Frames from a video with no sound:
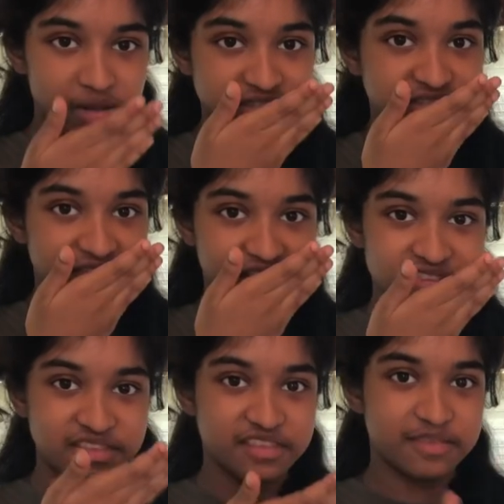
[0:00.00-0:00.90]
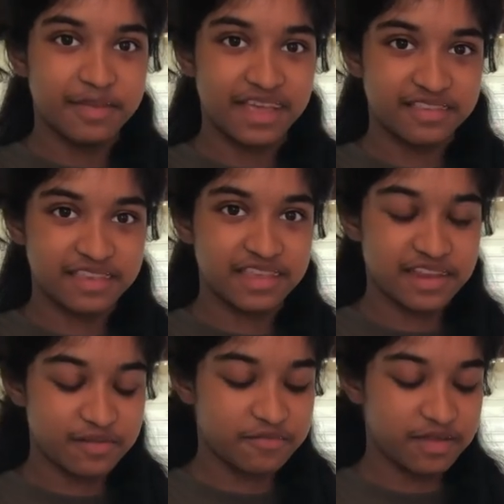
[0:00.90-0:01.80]
It's nice and spicy
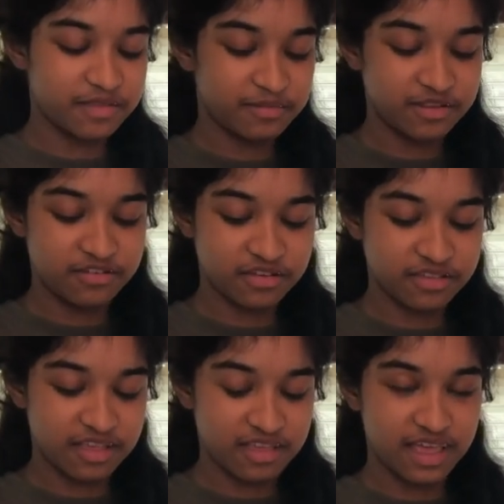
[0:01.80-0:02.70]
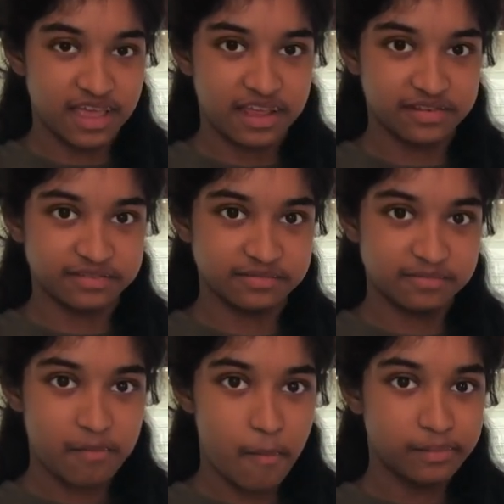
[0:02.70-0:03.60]
and it reminds me just like Guyana.
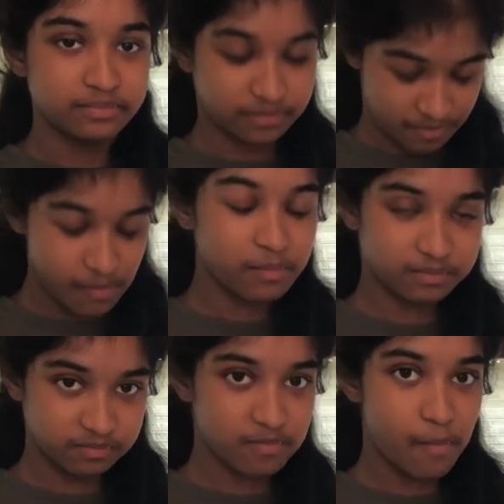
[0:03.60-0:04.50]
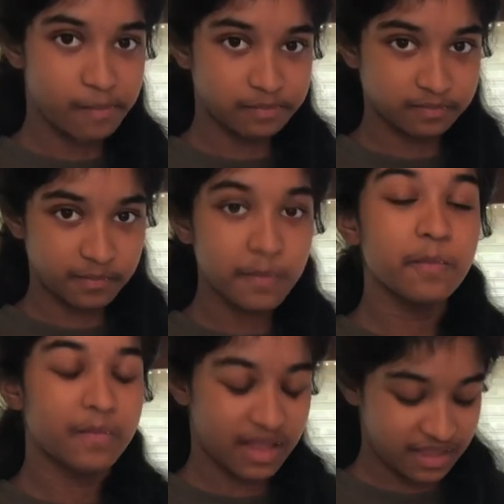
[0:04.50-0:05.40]
Yeah, Auntie Sabrina sandwich.
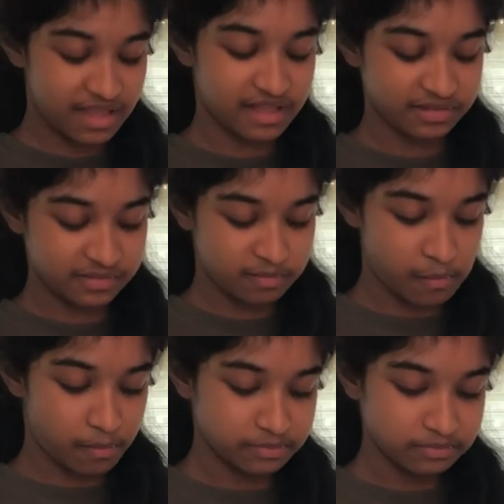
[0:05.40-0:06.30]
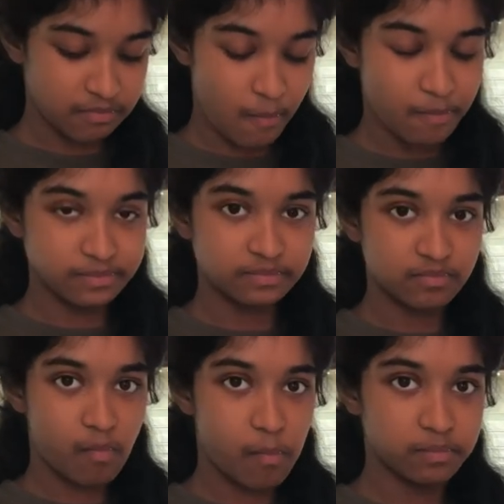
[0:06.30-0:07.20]
Yes. Nice. How
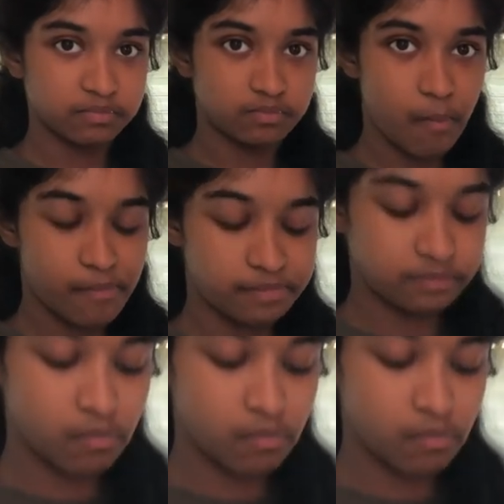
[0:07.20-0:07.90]
do, how do you like your